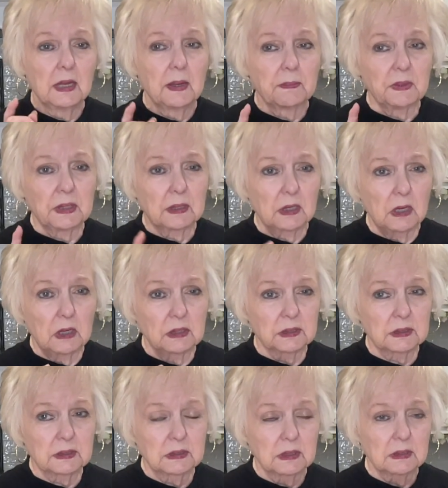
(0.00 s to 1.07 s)

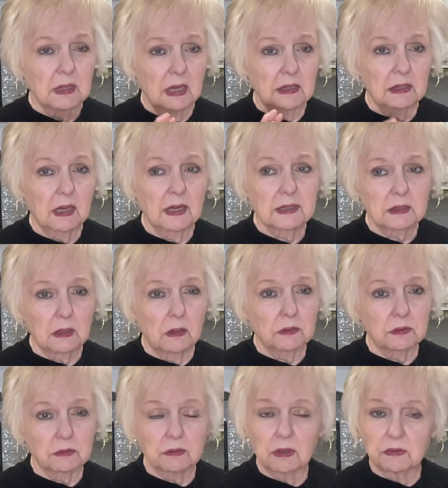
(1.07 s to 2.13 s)
because I like
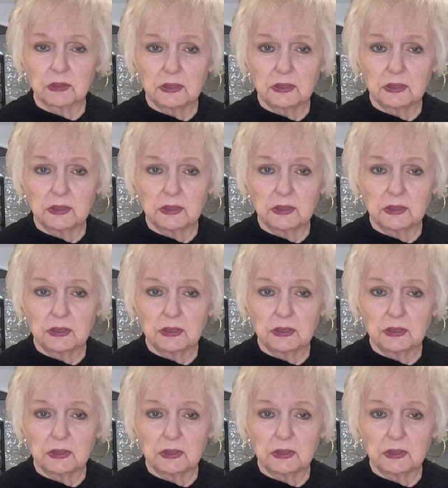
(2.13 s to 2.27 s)
local grown.